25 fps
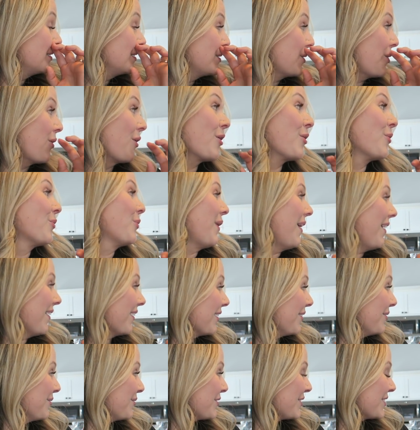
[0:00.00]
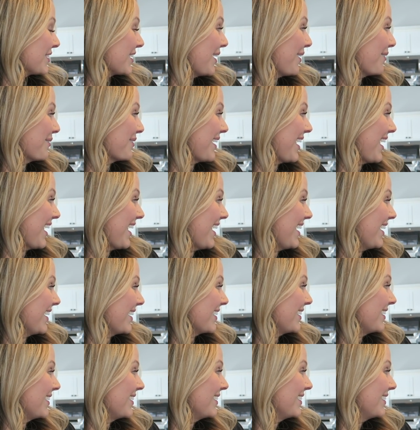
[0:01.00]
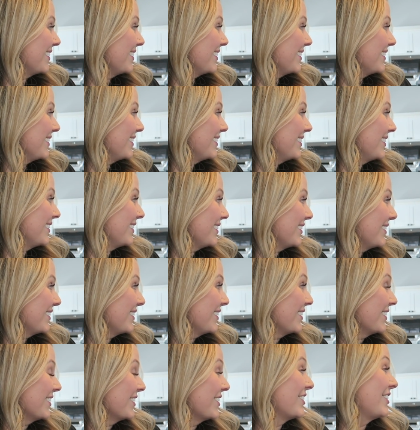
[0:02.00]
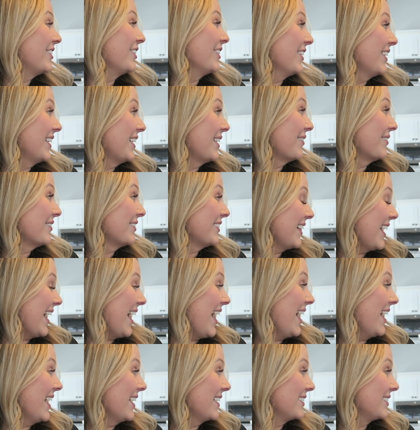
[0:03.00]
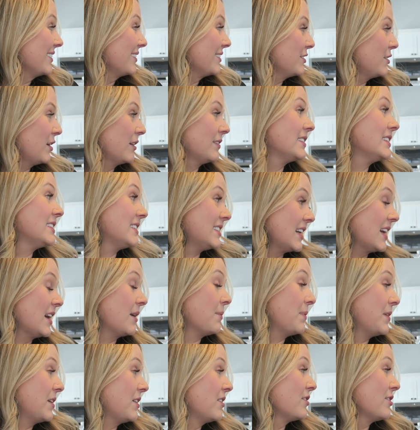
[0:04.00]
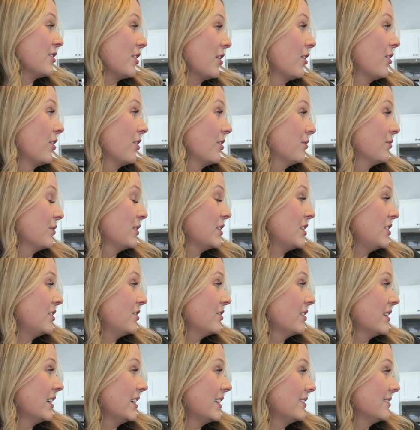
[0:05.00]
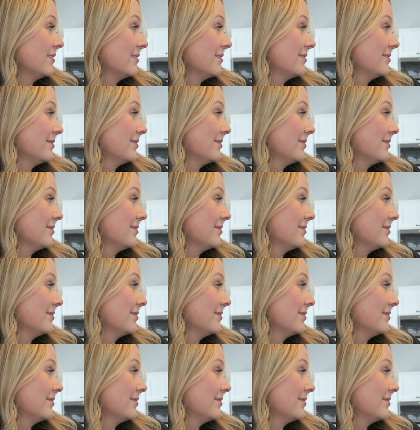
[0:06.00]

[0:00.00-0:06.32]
you're welcome for the cupcake. It's so good. Good, I'm glad. You have to stay up here though. What are you doing?